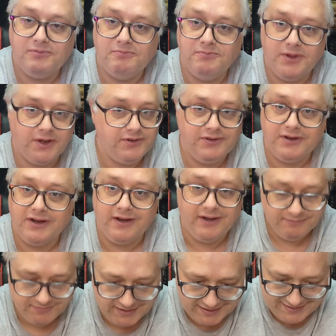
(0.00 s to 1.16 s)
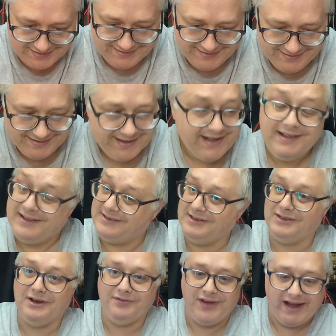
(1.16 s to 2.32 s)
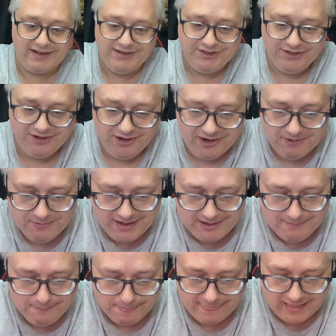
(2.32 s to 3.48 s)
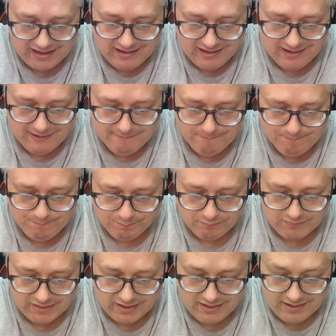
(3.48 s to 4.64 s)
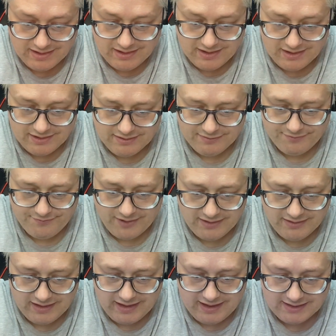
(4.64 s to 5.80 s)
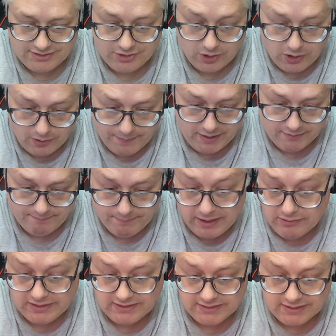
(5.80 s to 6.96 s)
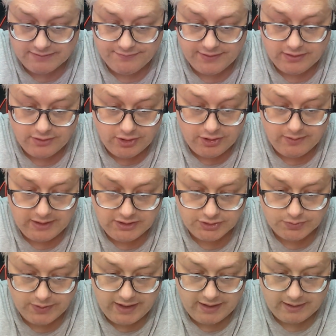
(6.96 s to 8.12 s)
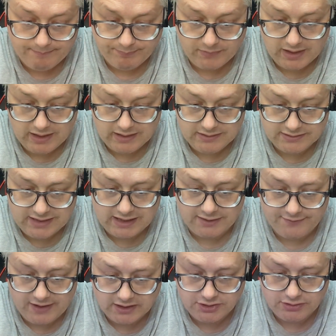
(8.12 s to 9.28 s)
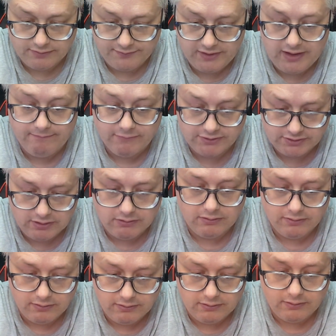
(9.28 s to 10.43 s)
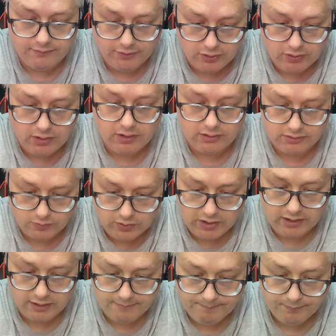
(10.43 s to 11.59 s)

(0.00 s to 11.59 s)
No, you can't. There's a lot of factors you can't win. The fun is the hobby of building something new each week and the satisfaction of the end result of your hard work,